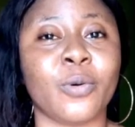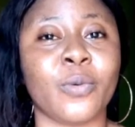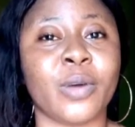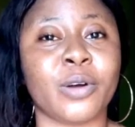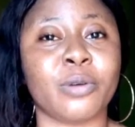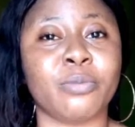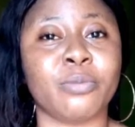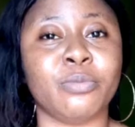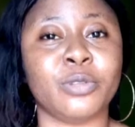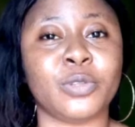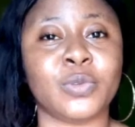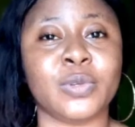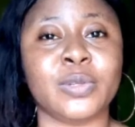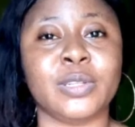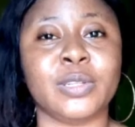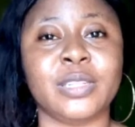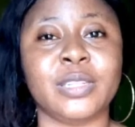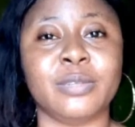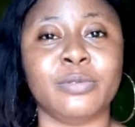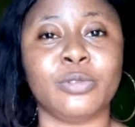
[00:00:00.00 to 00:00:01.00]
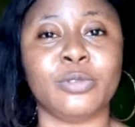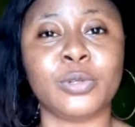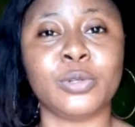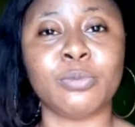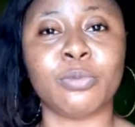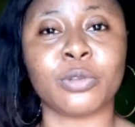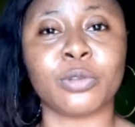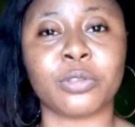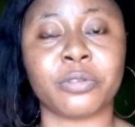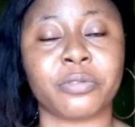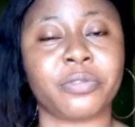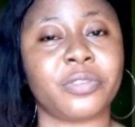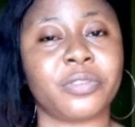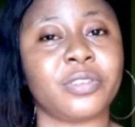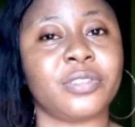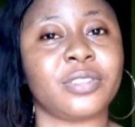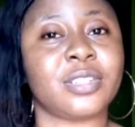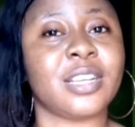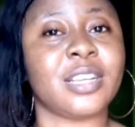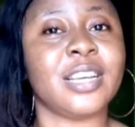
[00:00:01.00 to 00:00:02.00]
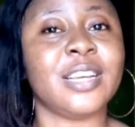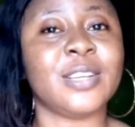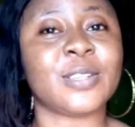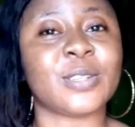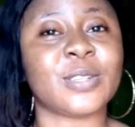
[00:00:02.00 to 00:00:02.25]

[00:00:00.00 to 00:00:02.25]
well between both of us.